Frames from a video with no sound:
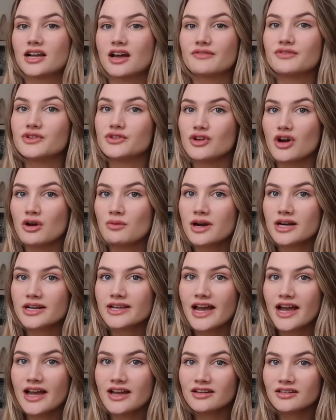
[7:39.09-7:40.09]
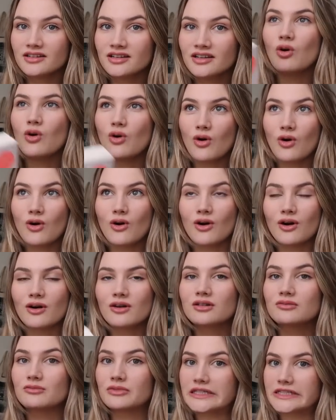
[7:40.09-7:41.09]
have you no one can
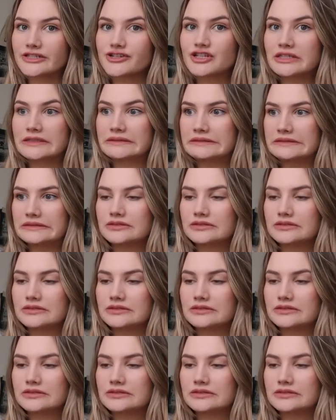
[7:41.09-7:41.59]
or which